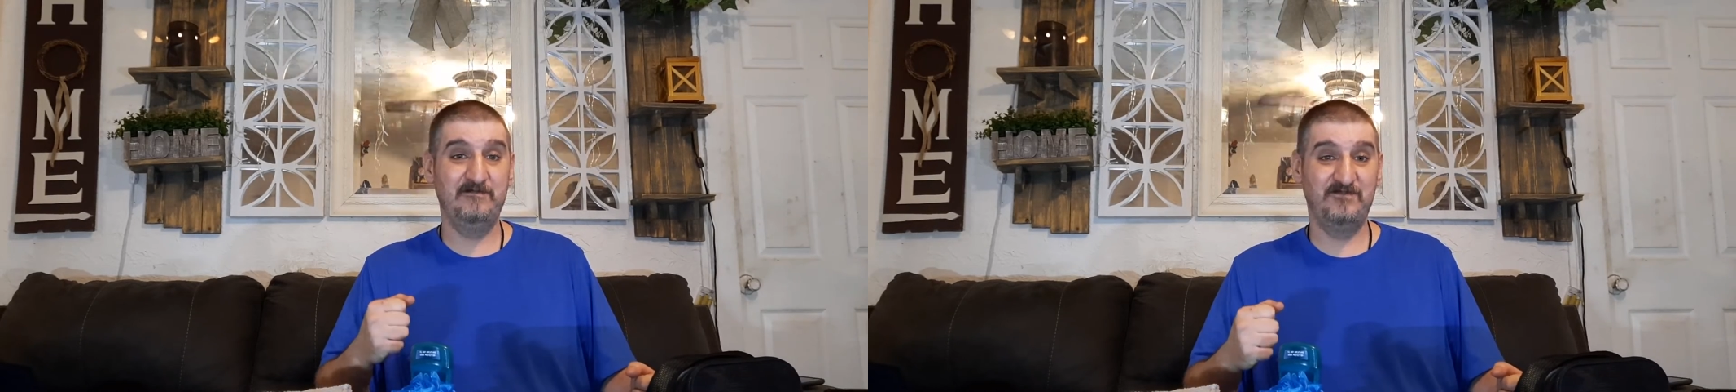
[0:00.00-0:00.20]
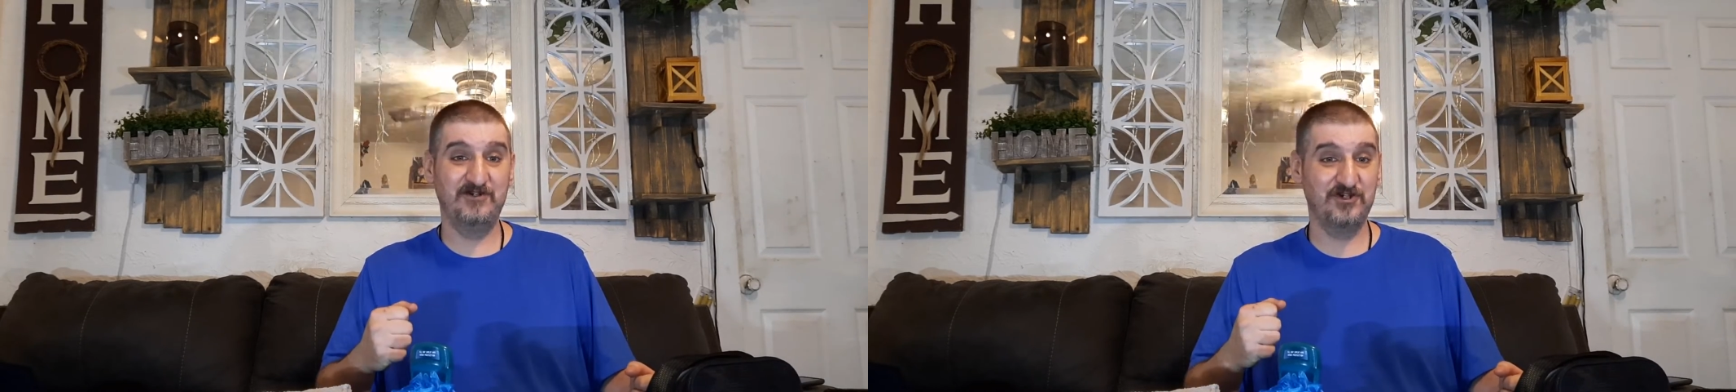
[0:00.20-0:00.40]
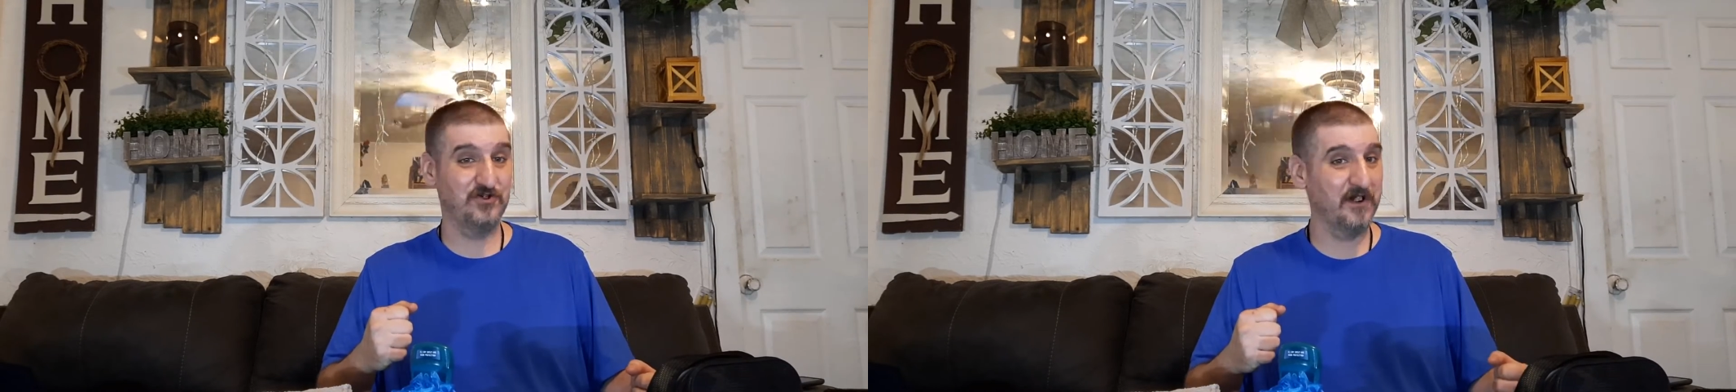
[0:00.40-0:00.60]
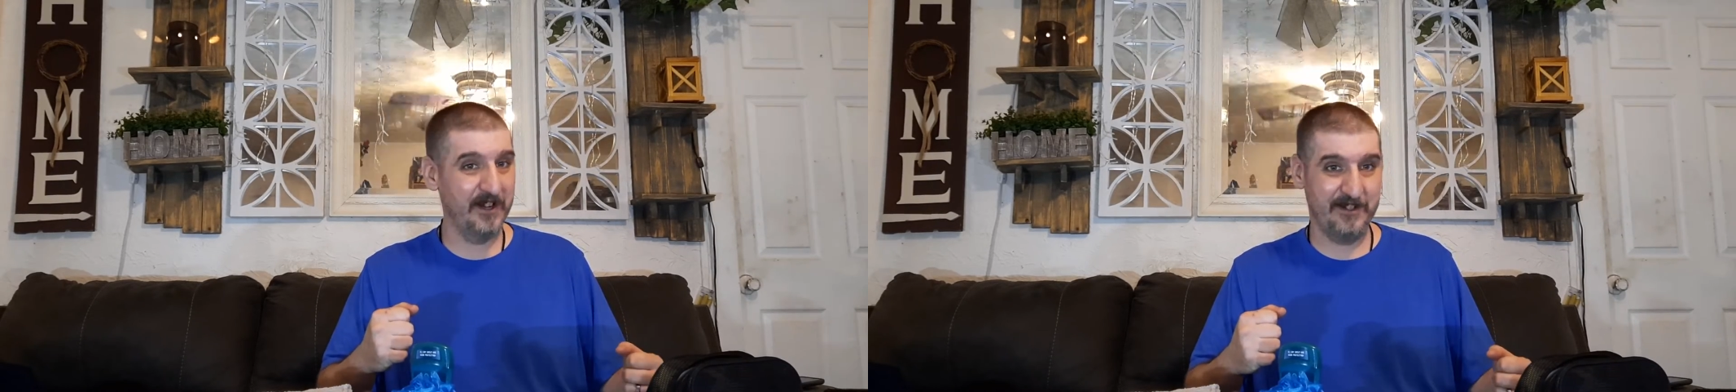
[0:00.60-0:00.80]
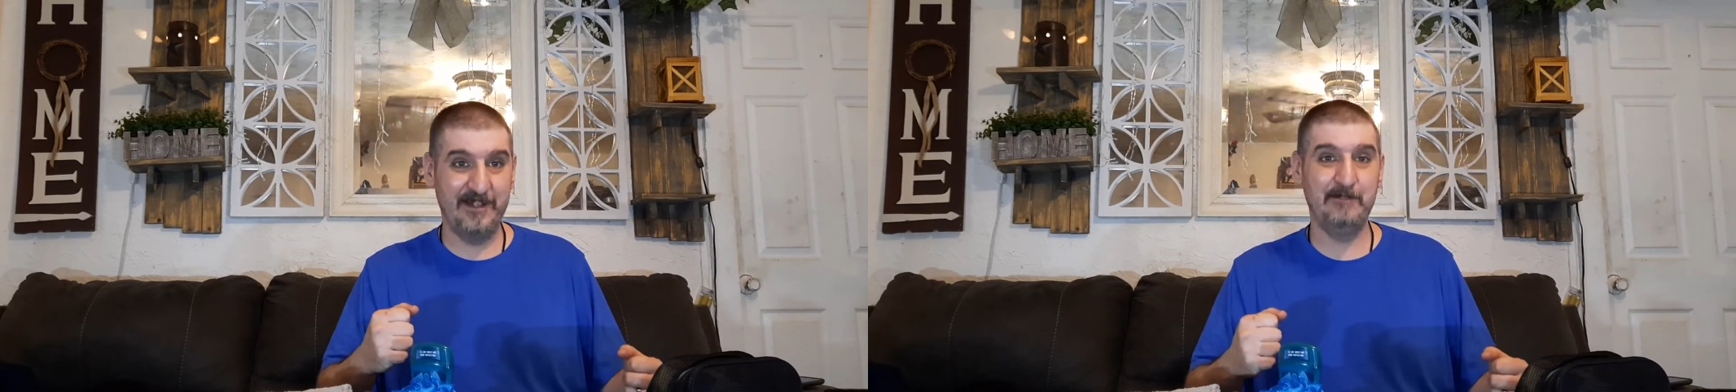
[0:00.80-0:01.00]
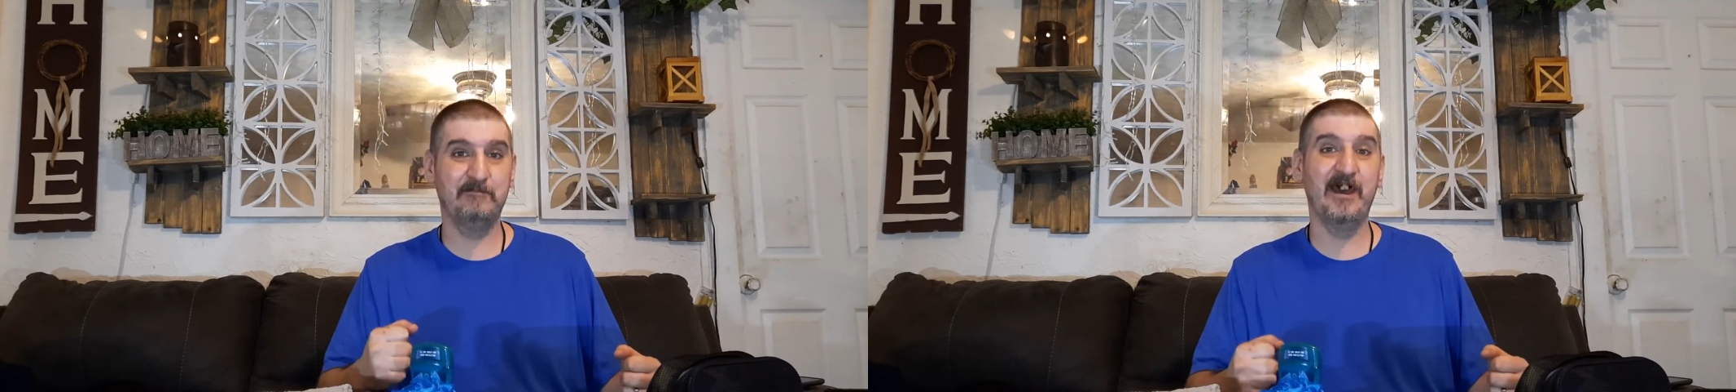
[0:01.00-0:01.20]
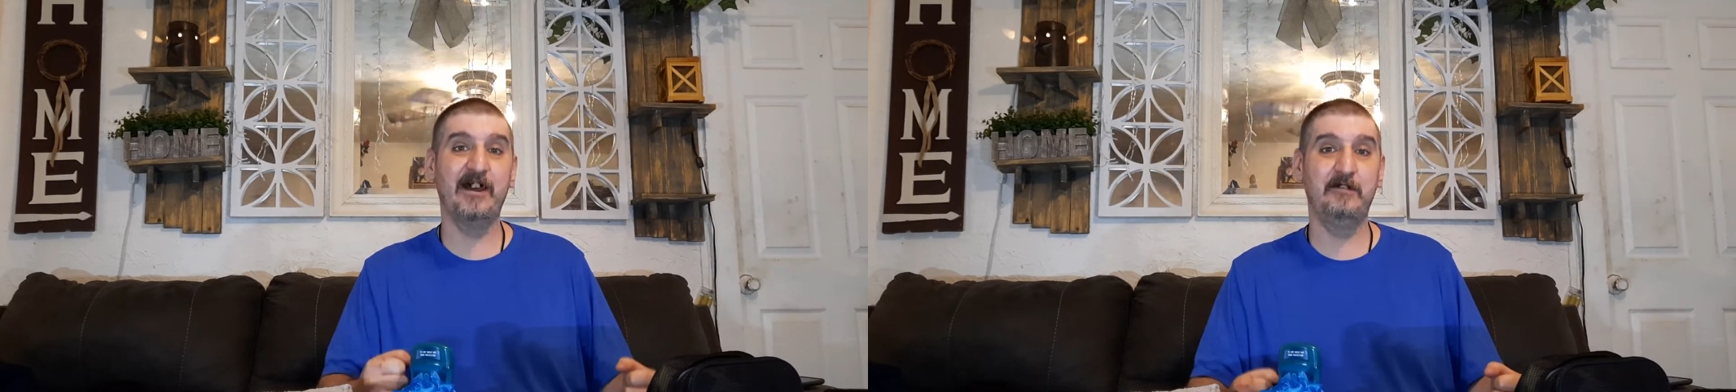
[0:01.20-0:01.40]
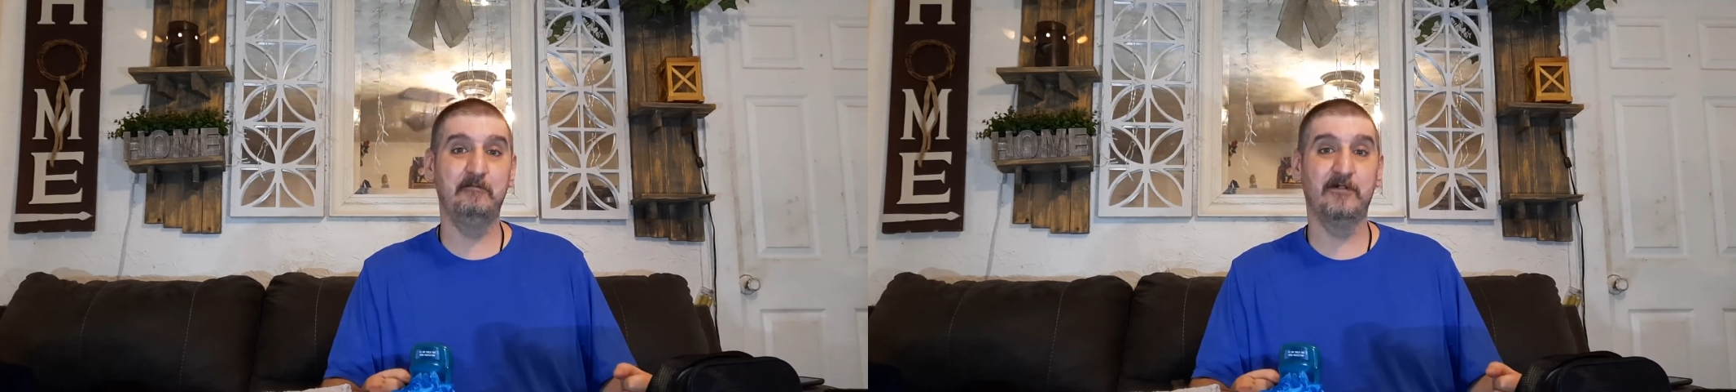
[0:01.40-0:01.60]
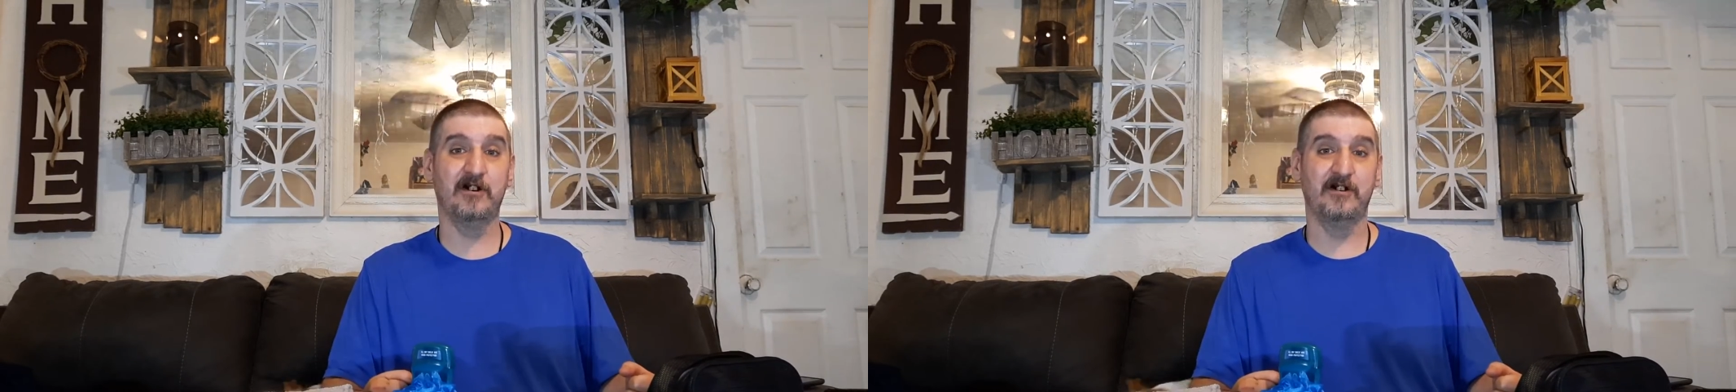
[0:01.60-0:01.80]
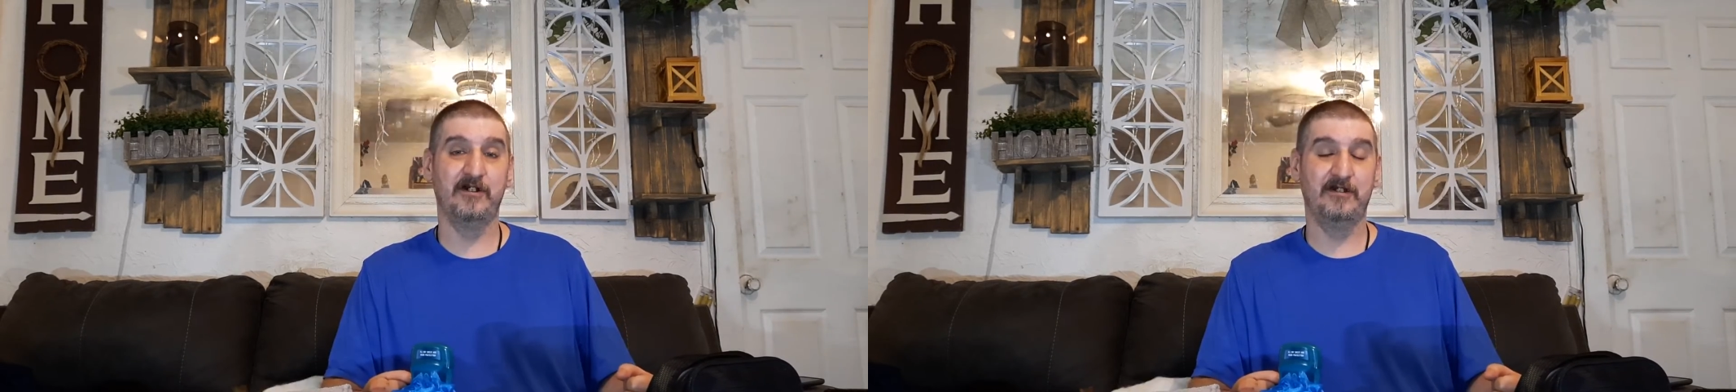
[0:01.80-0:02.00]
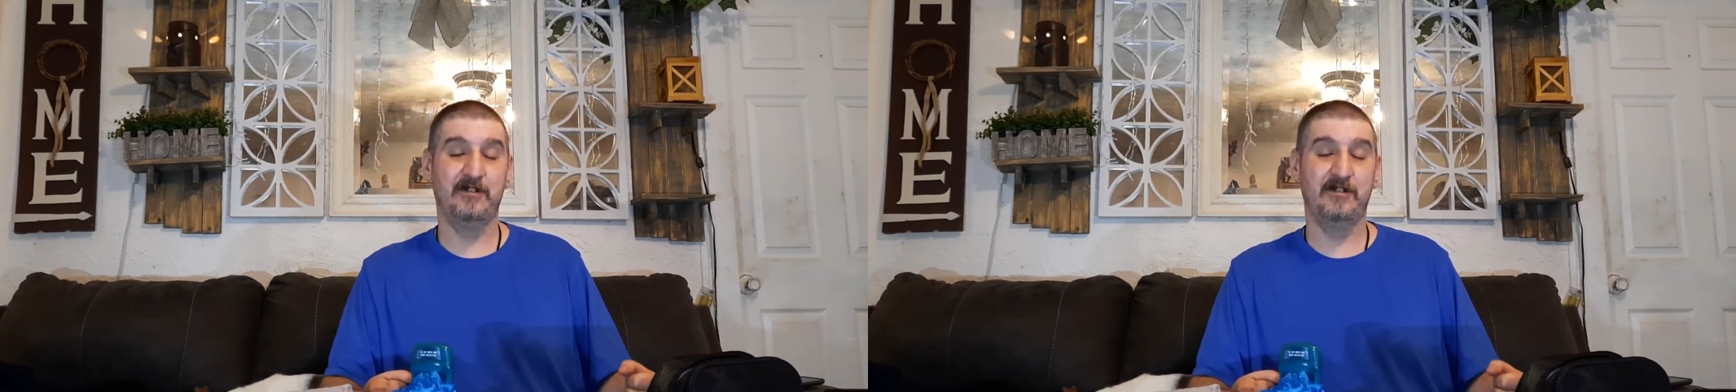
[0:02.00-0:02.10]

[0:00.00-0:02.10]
just try to keep that in mind.